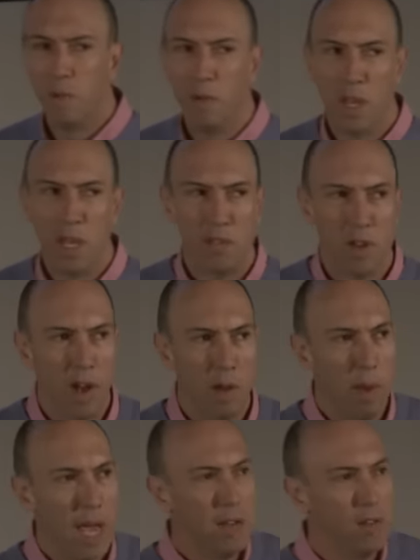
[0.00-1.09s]
with this, and I
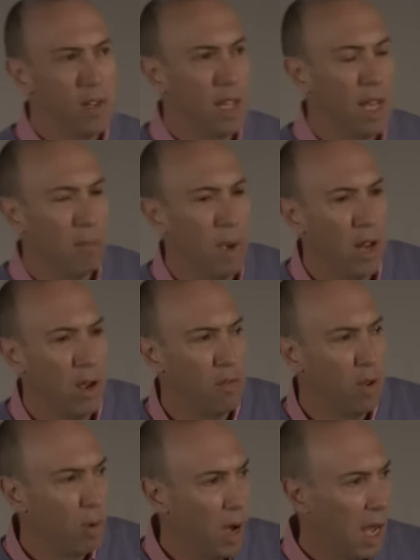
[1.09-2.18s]
imagine that many of
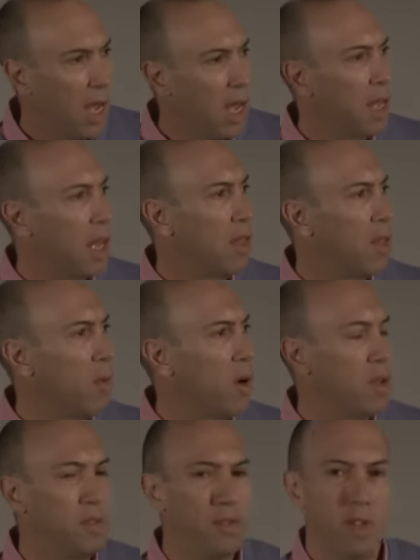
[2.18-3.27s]
you are,
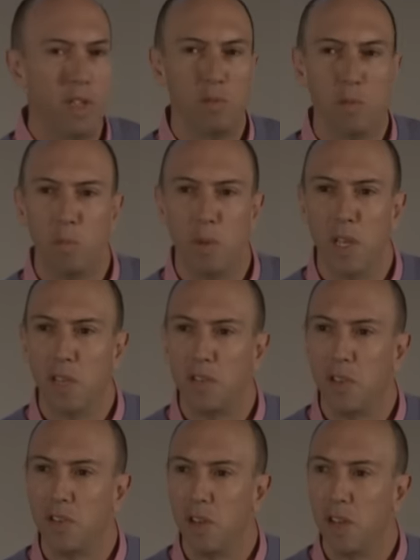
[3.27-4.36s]
otherwise this would be the
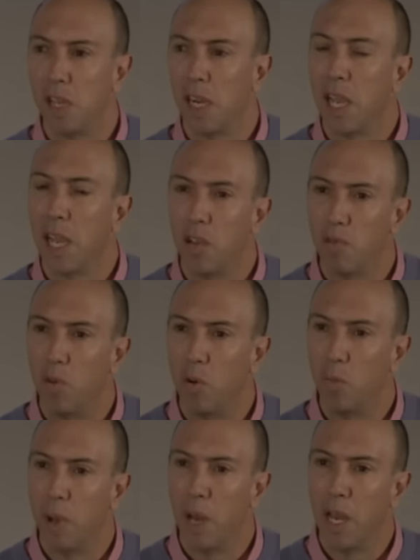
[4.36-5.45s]
session you duck out
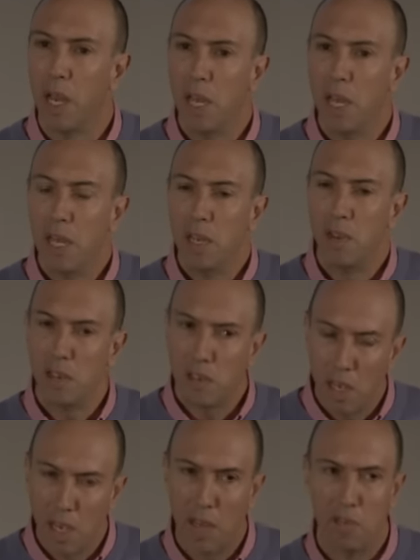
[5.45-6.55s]
for, but just
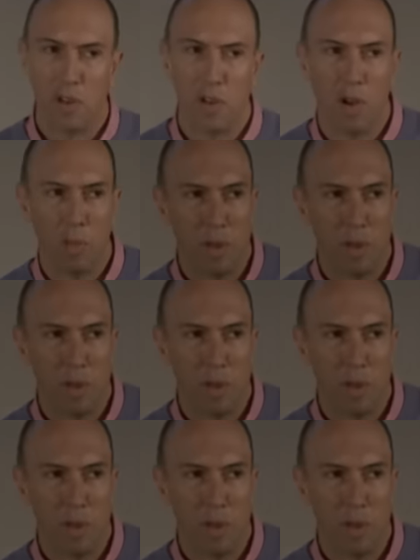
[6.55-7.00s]
in case you're not,